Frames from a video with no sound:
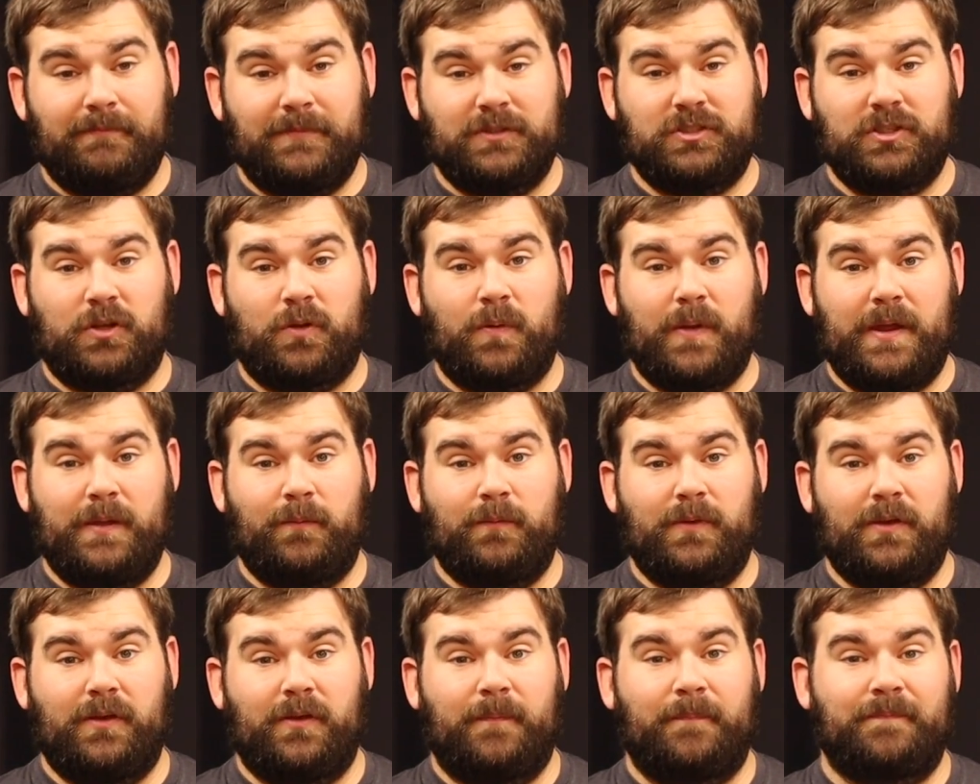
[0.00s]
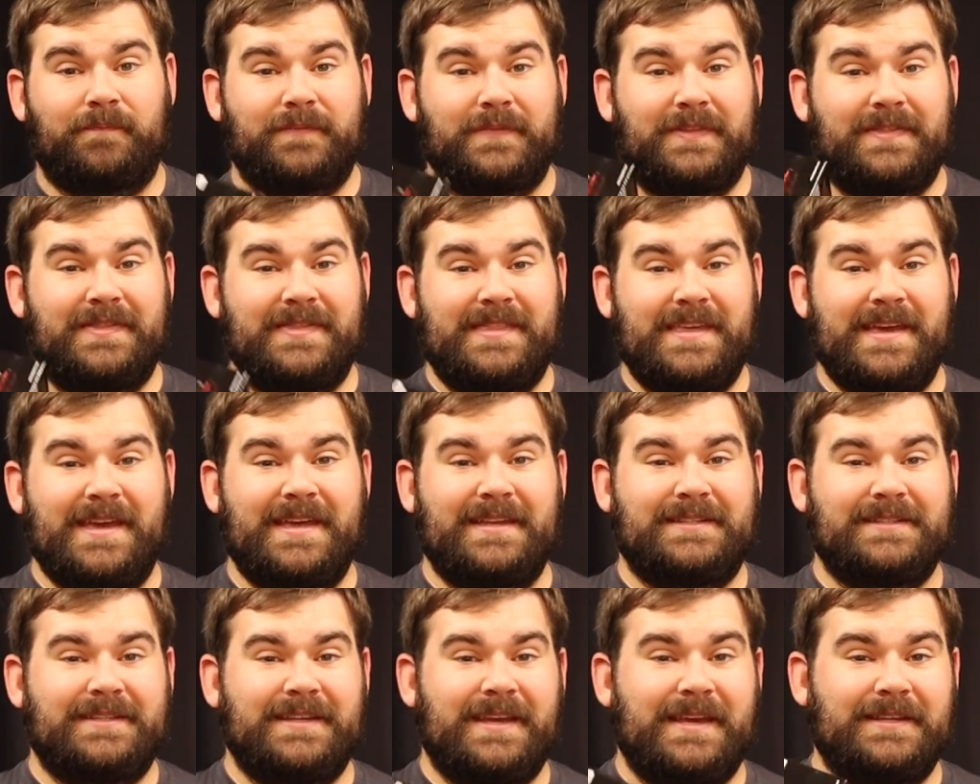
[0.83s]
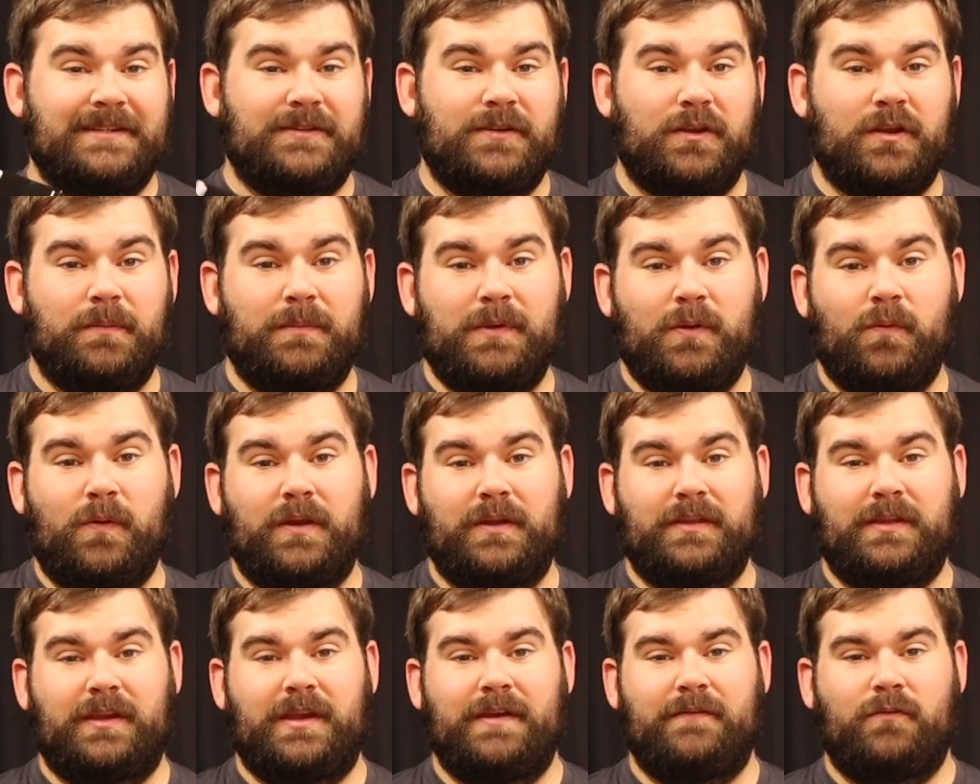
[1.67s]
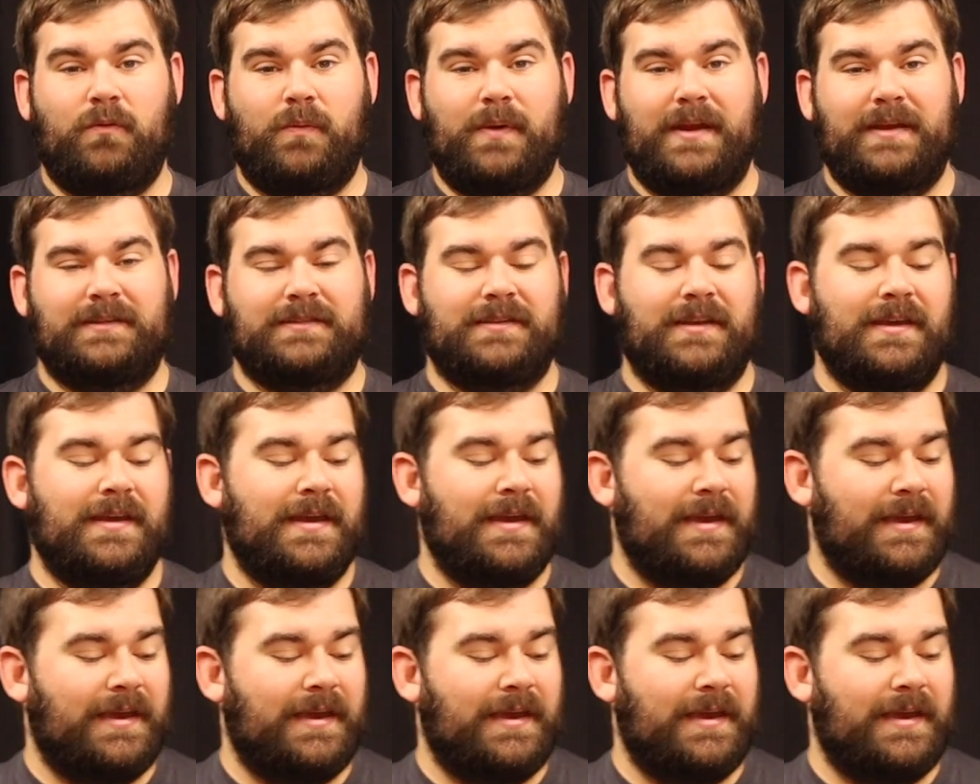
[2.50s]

It's a great reel. This is going to be one of the giveaways.